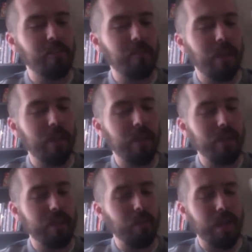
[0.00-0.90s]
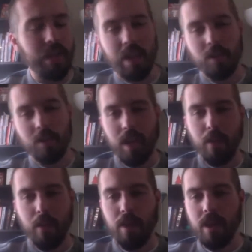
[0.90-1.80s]
my main character,
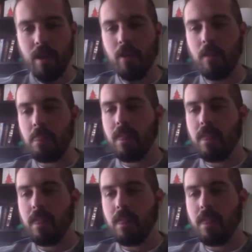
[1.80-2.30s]
Gabrielle,